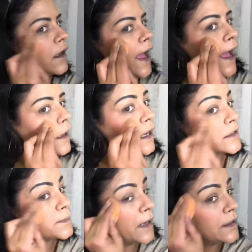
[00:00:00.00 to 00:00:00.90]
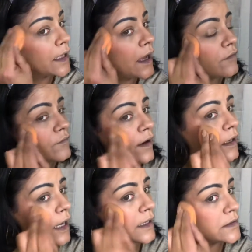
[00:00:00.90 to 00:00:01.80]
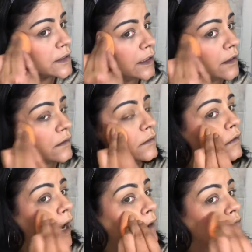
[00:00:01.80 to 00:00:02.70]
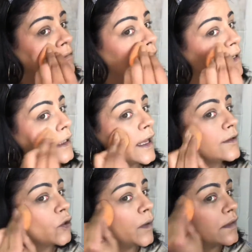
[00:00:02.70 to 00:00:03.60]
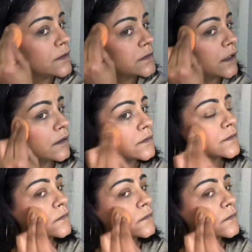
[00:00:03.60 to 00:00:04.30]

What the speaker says: And it's blending out very nicely. I really like the way this looks.